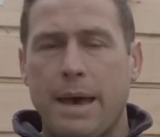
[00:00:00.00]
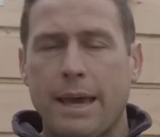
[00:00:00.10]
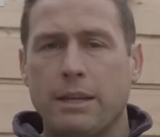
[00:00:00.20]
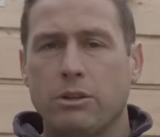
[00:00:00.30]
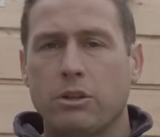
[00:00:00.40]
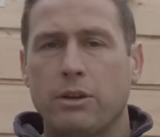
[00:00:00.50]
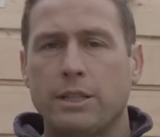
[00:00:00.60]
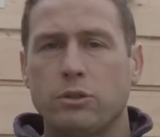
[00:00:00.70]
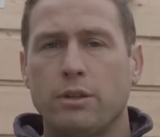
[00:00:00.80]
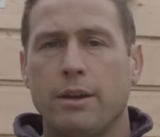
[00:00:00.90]
back another
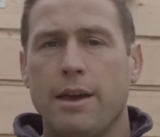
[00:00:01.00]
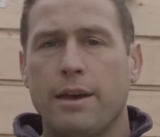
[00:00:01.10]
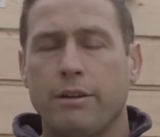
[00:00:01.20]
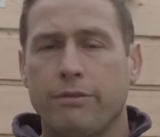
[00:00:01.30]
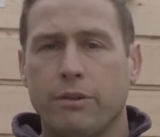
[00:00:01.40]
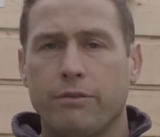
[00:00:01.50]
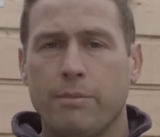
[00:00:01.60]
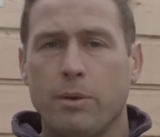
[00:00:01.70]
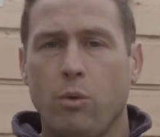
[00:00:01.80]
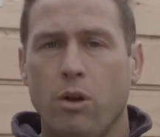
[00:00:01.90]
inch, your foot
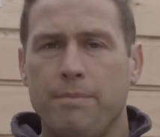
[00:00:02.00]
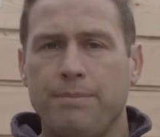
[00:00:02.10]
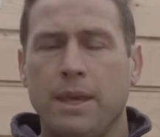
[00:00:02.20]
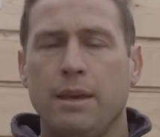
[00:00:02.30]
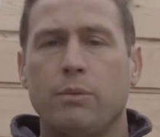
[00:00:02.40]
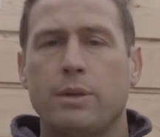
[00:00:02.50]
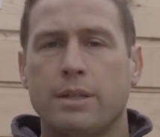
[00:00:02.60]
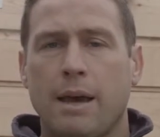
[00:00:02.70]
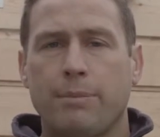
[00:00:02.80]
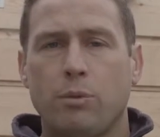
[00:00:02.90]
from the wall. We
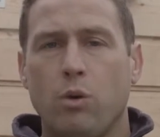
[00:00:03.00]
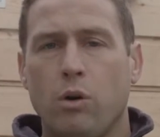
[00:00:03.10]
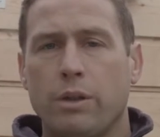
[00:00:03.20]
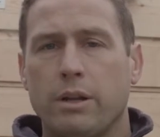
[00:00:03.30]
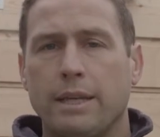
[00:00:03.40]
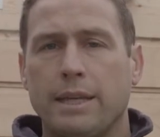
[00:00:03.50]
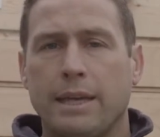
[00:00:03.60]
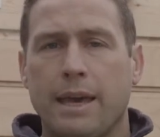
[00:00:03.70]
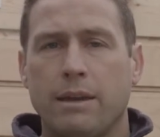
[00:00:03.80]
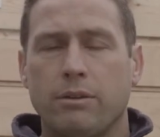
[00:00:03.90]
tap the wall with our knee
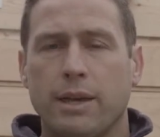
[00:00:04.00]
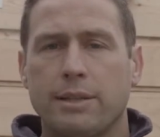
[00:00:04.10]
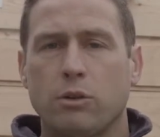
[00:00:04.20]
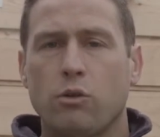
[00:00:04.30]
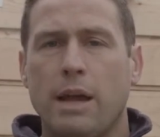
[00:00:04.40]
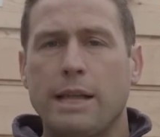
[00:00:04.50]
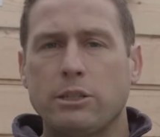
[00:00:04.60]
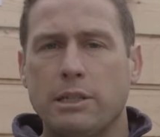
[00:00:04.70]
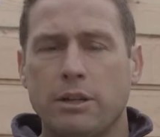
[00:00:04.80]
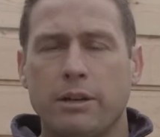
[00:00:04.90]
again. Okay, so
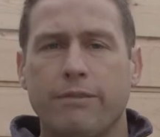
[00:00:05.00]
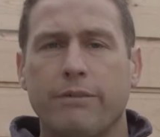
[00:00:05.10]
gradually you're going to